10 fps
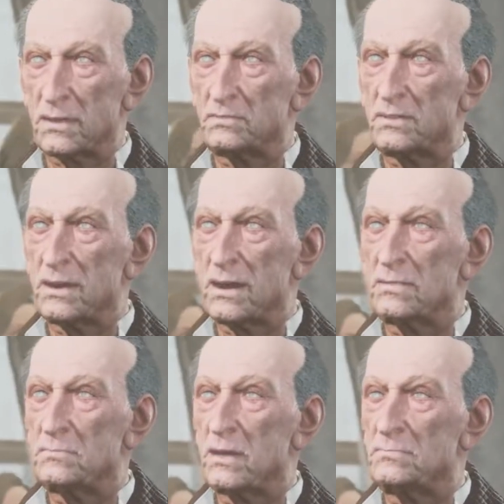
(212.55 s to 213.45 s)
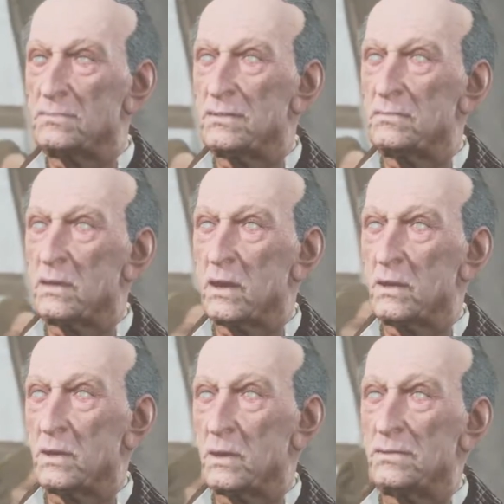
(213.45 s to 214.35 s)
It must be someone
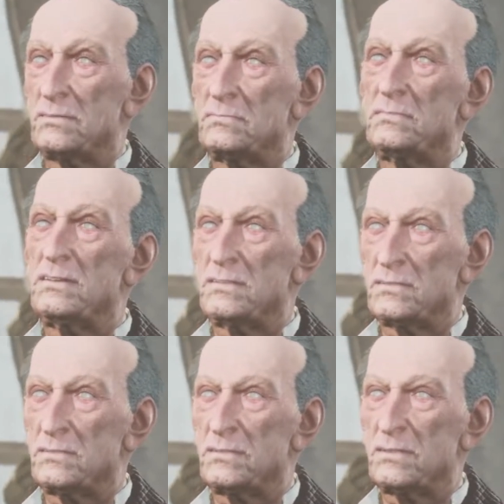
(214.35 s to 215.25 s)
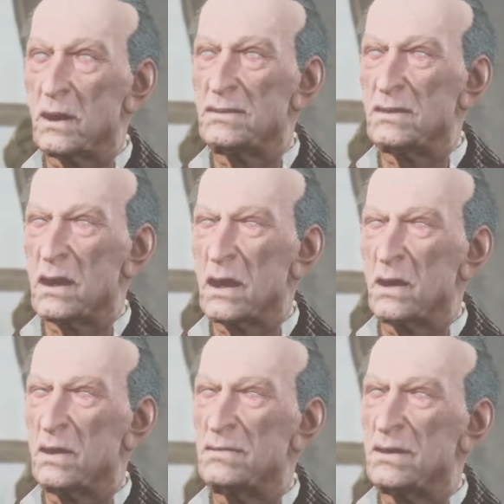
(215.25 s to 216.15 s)
close to me, so I can't
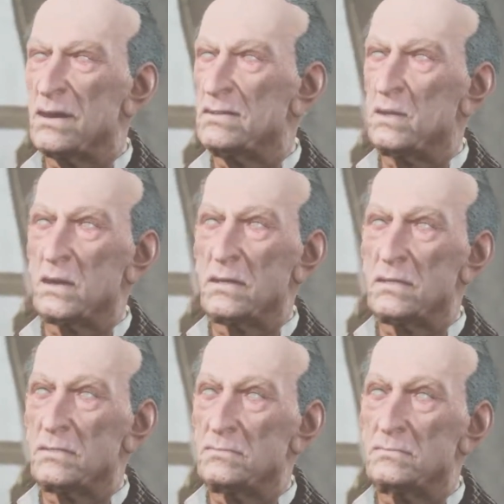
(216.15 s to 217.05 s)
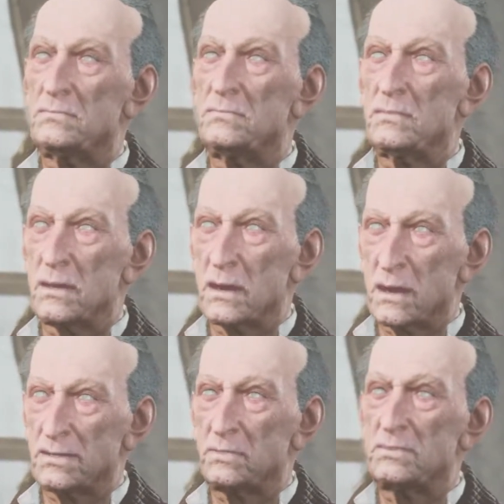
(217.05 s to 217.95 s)
trust anyone.
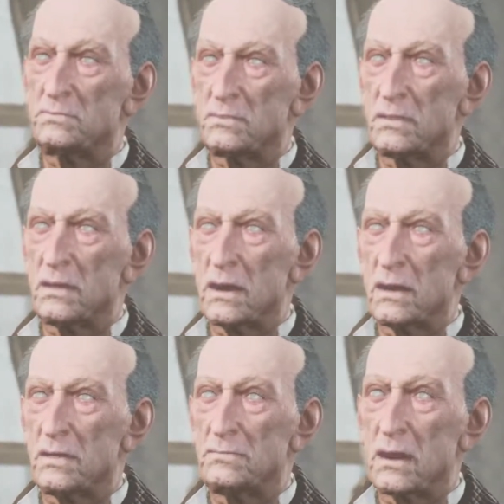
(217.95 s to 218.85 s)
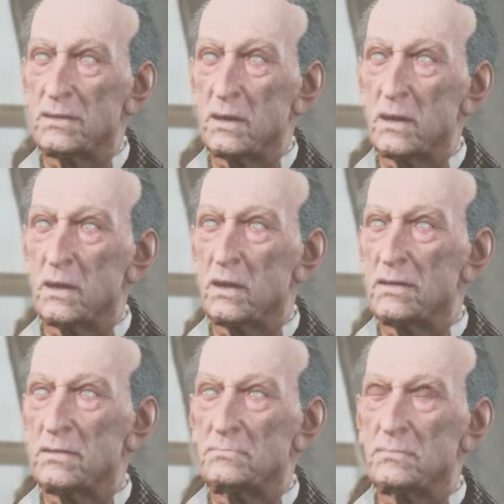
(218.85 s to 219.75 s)
I haven't even contacted my son
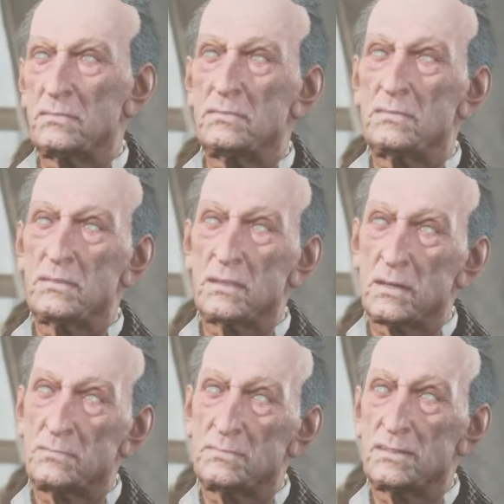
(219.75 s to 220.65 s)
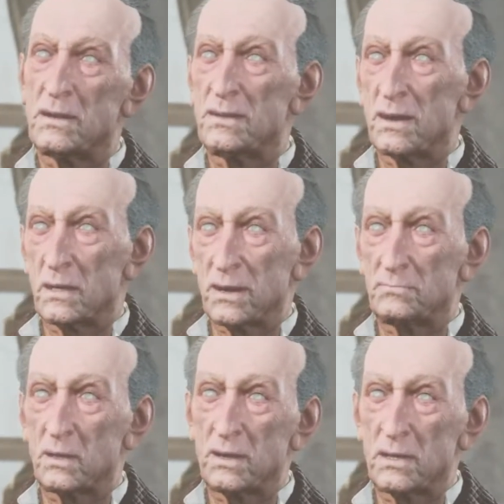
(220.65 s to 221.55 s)
Graham. Normally I'd get
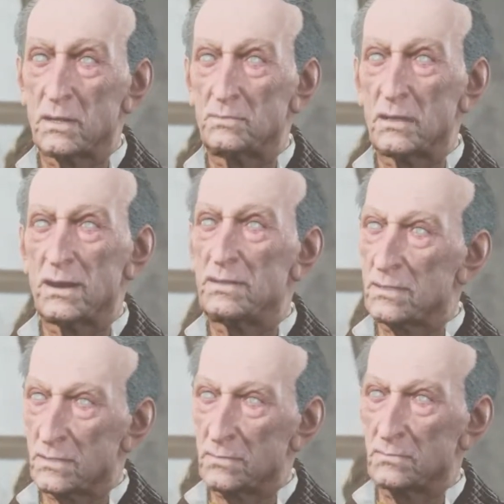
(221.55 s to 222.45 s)
him to solve this.